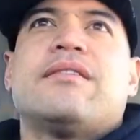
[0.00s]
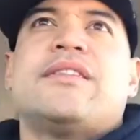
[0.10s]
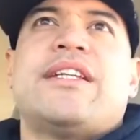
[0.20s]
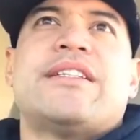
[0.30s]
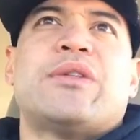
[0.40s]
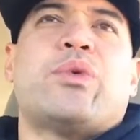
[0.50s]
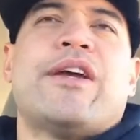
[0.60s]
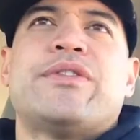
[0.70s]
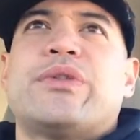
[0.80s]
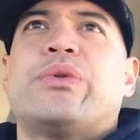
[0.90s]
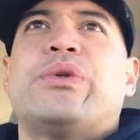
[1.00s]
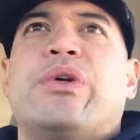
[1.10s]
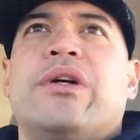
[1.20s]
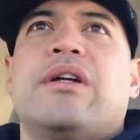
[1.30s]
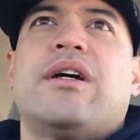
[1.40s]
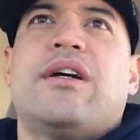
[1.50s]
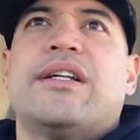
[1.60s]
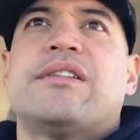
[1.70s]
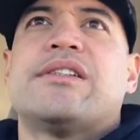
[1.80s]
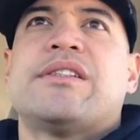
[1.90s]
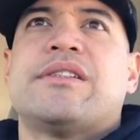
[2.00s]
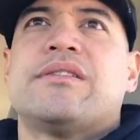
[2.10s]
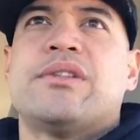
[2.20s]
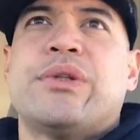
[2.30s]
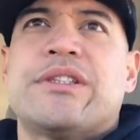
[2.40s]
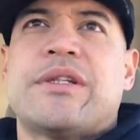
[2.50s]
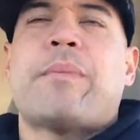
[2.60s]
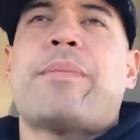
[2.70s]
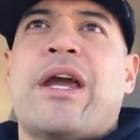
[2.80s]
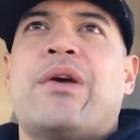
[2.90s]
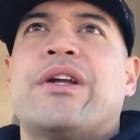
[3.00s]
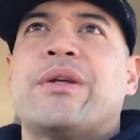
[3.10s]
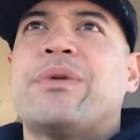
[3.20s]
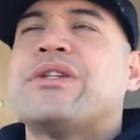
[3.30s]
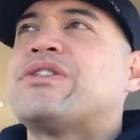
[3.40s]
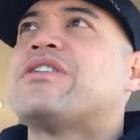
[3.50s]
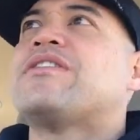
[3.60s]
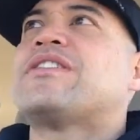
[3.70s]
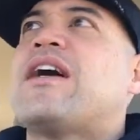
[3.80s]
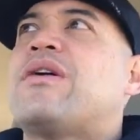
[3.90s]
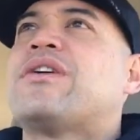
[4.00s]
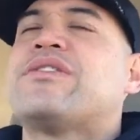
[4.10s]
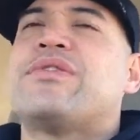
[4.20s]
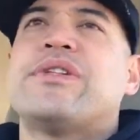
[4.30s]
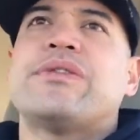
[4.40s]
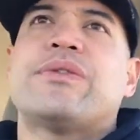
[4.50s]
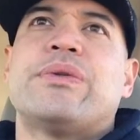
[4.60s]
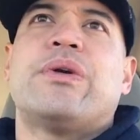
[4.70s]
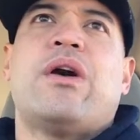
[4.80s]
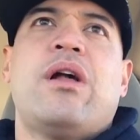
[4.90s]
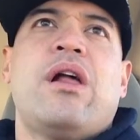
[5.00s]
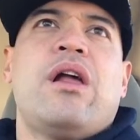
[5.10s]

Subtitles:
kids and wife's school, just doing some parent community service hours for the school.